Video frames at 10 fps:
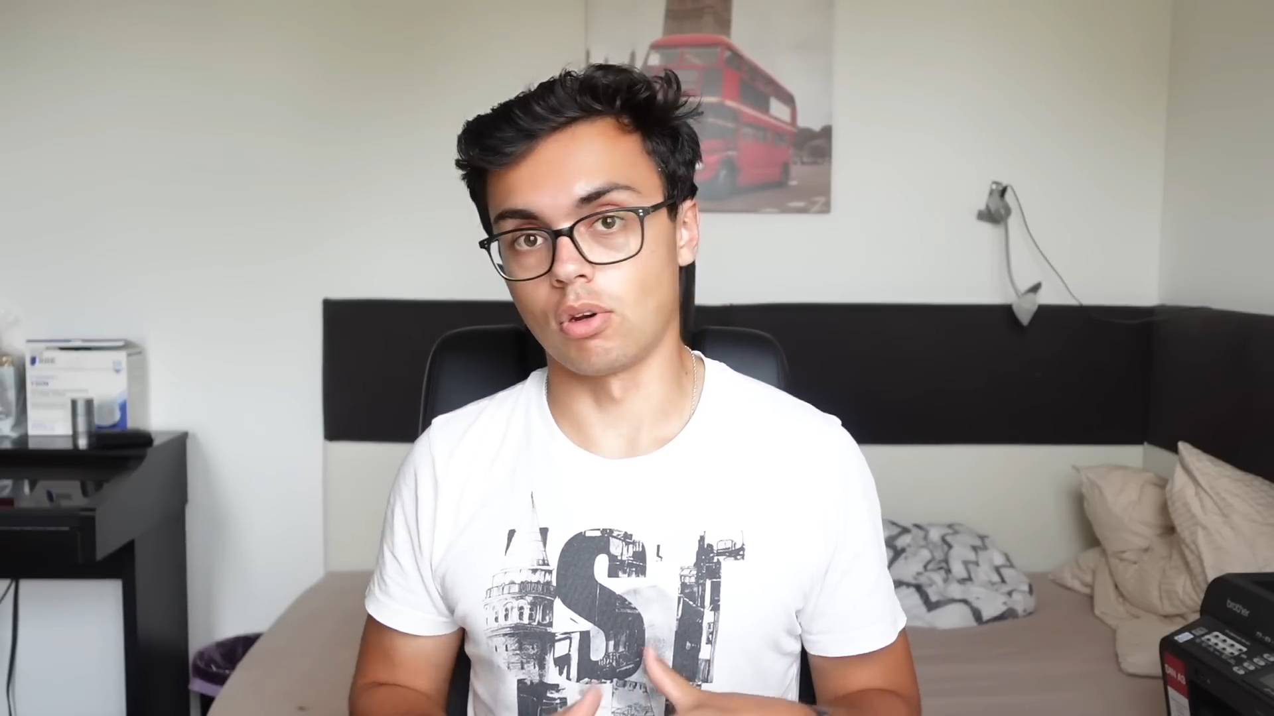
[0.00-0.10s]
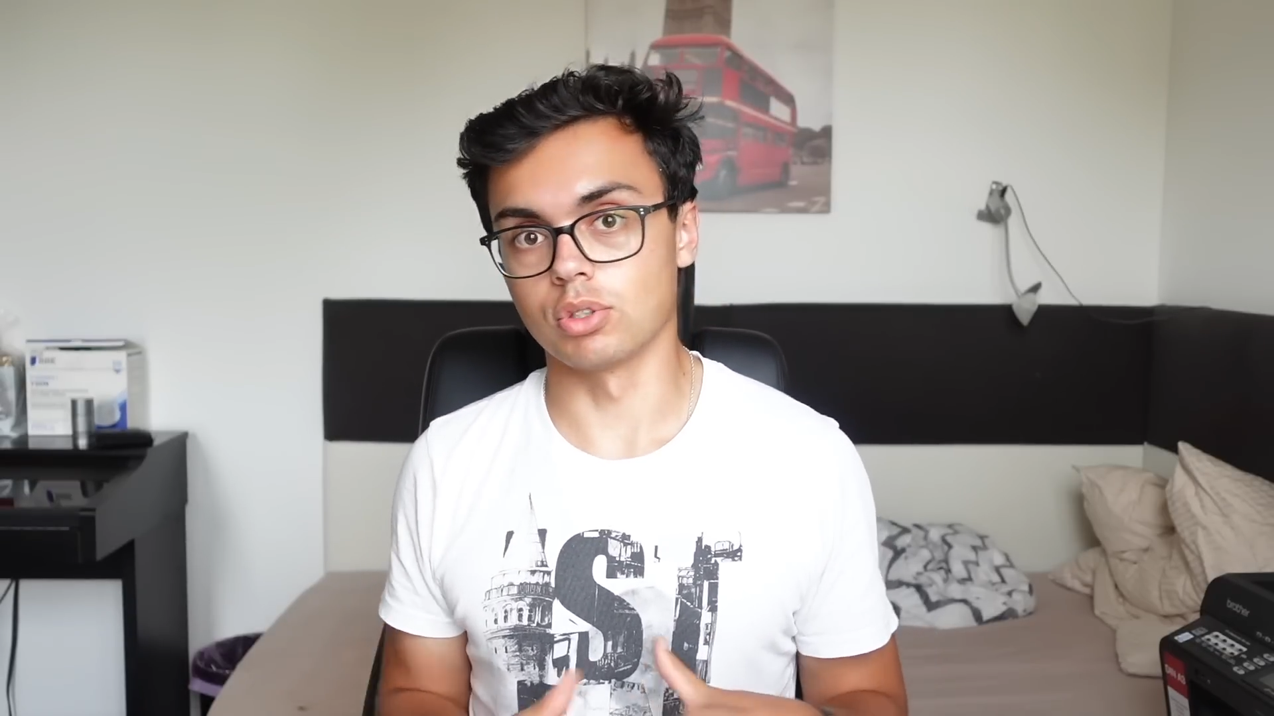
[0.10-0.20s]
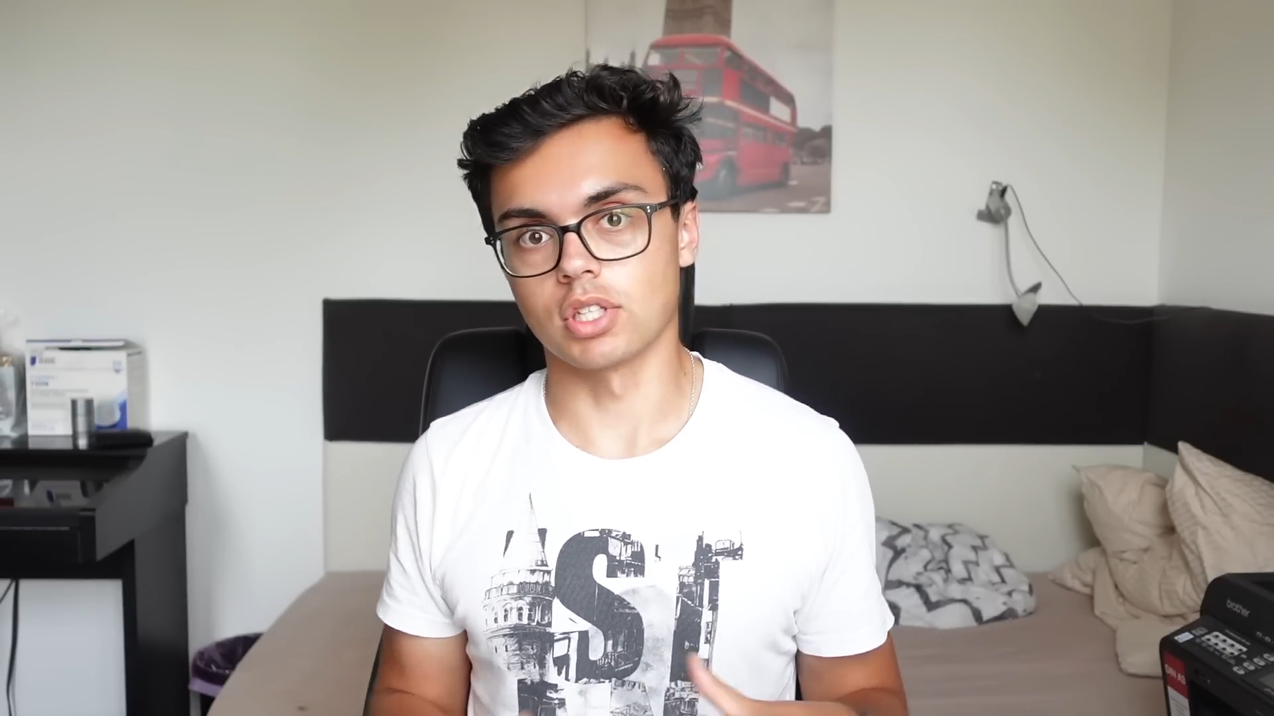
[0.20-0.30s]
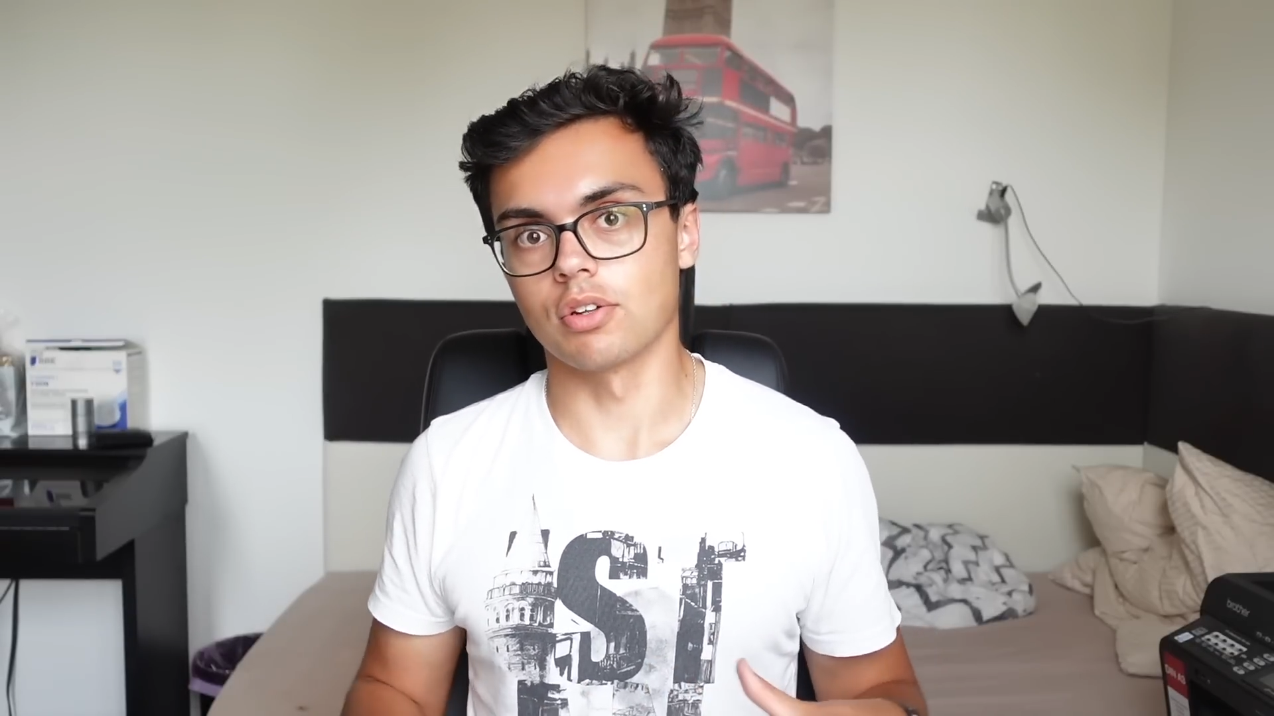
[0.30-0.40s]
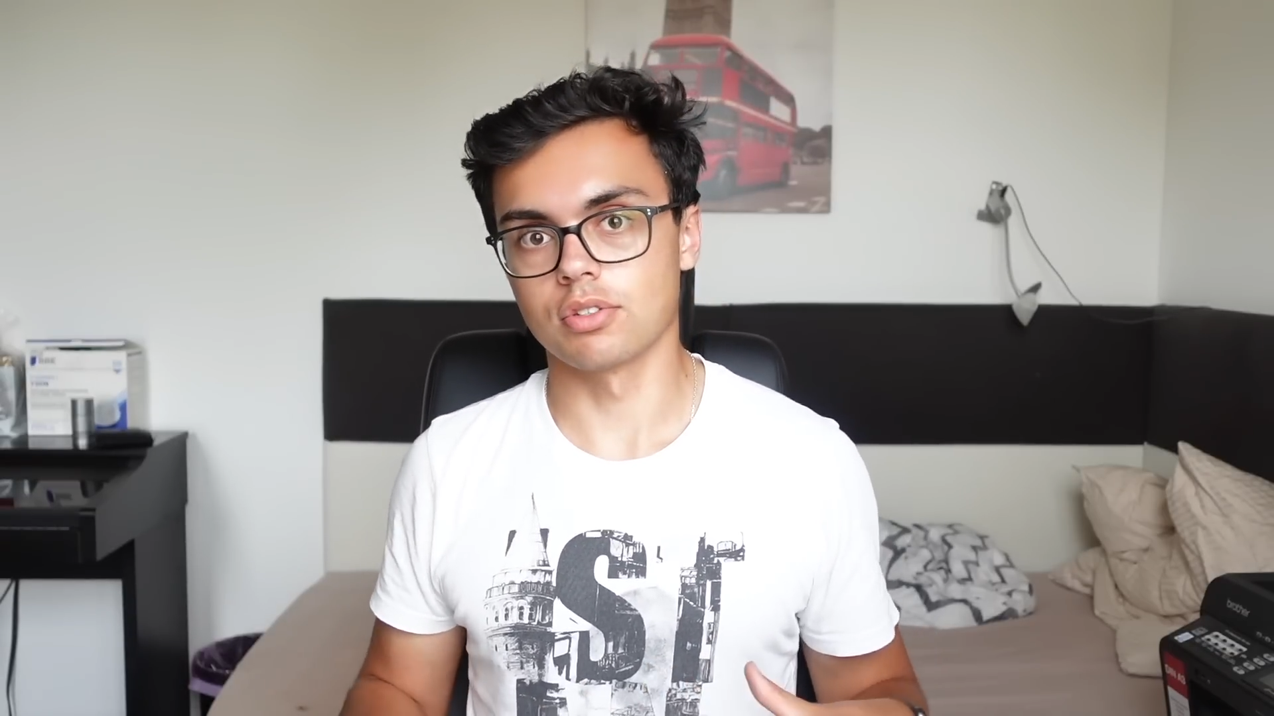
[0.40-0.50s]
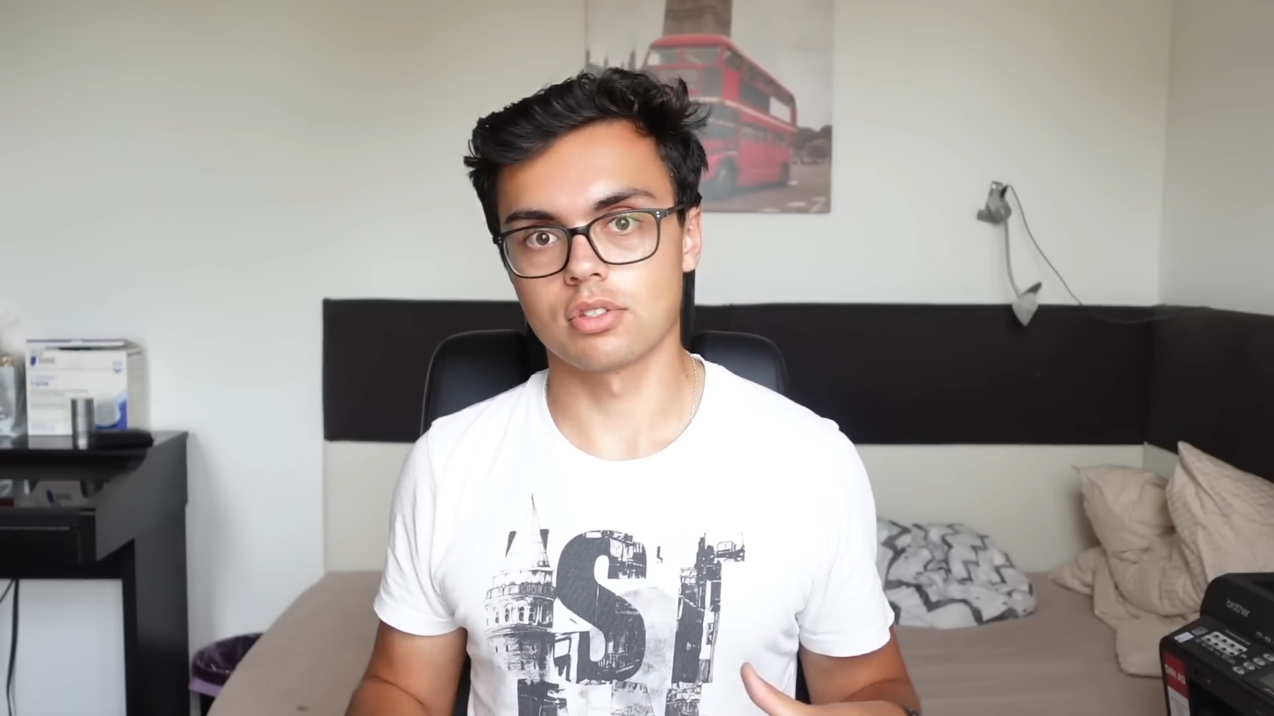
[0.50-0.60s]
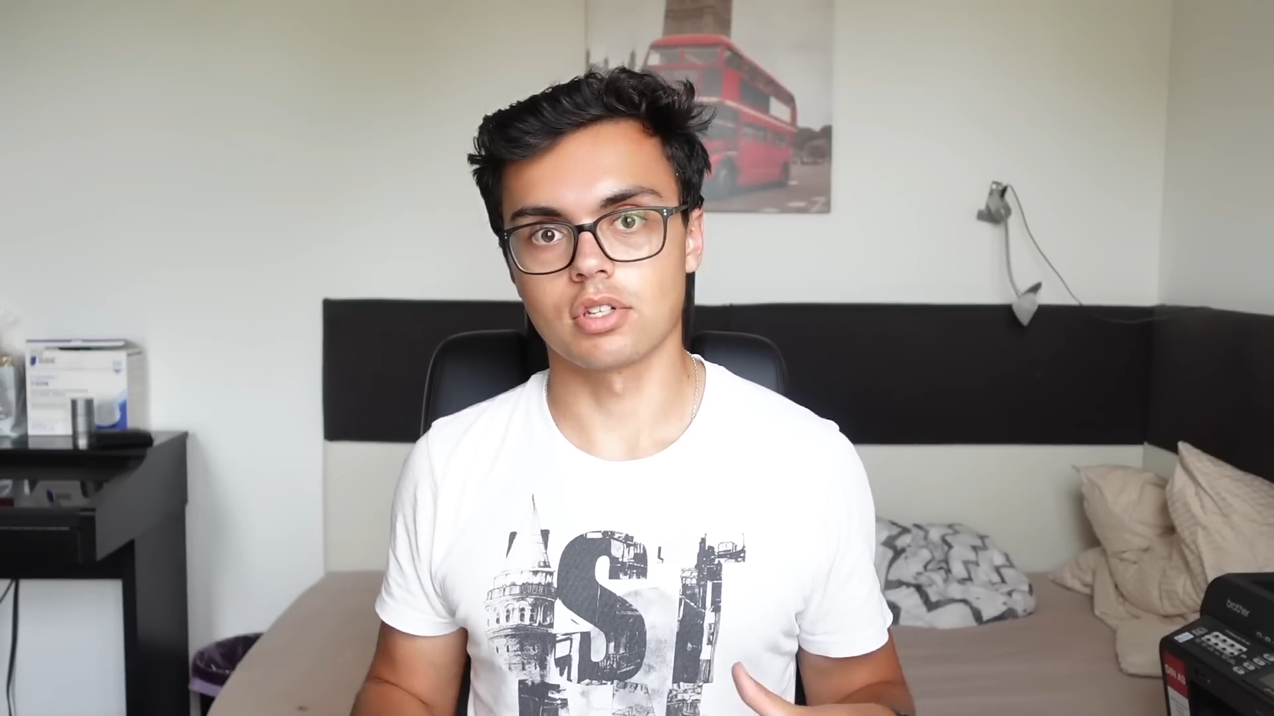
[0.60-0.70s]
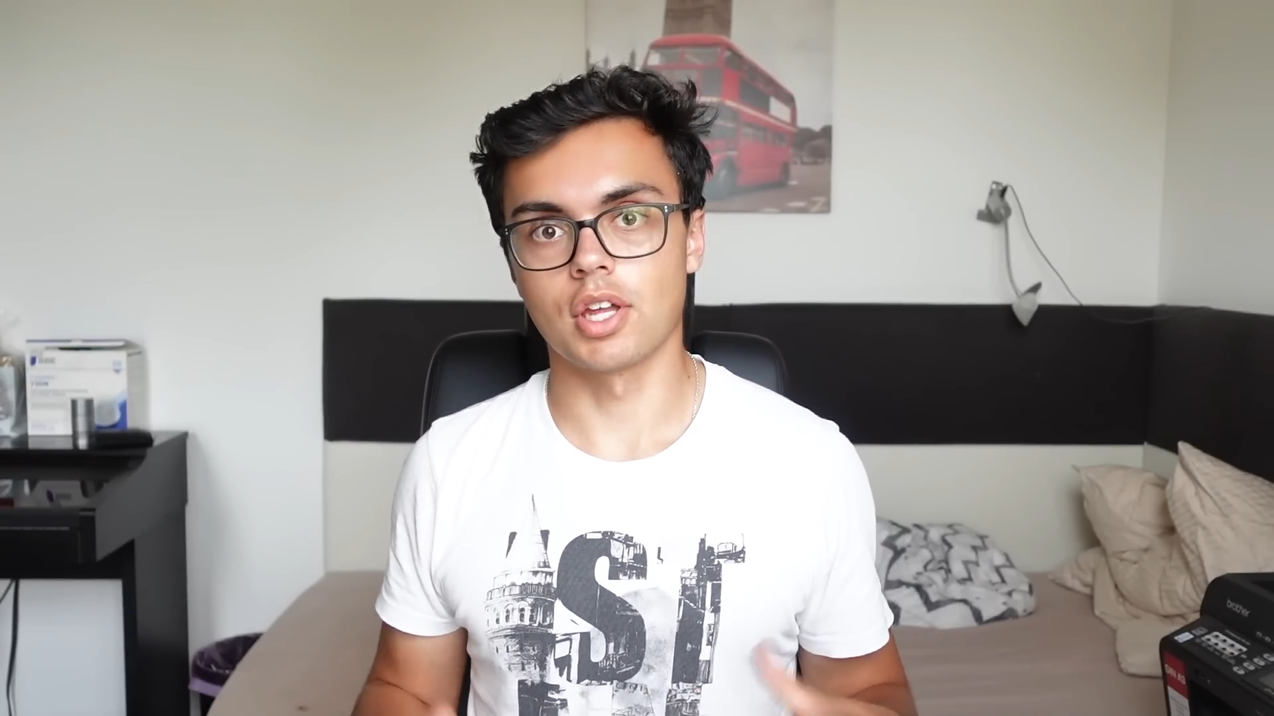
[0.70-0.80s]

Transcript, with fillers: no sounds